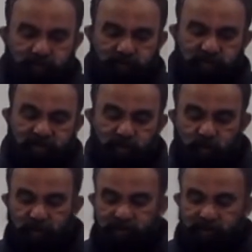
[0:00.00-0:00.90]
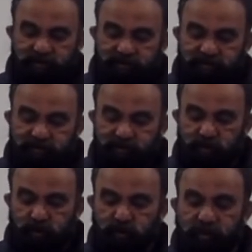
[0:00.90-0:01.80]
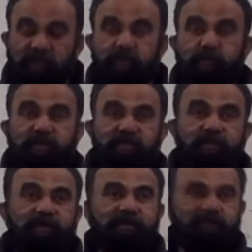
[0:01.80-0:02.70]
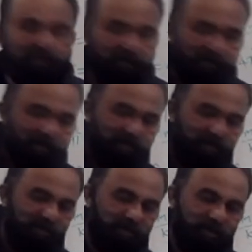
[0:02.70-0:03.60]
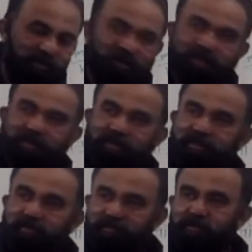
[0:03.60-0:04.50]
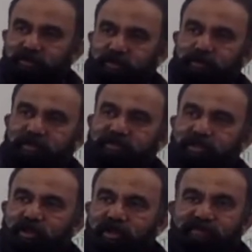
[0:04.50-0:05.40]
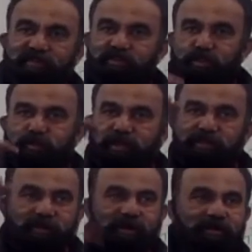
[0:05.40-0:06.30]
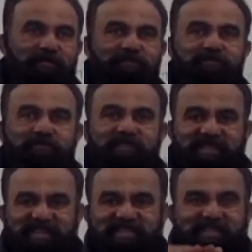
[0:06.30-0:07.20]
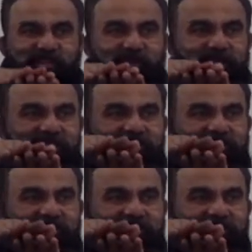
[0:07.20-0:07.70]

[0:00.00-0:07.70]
Dead weight. So spring is spaced apart. Can you see the spring right now? And most of the springs that you have, there's no space at all. It's like stuck together.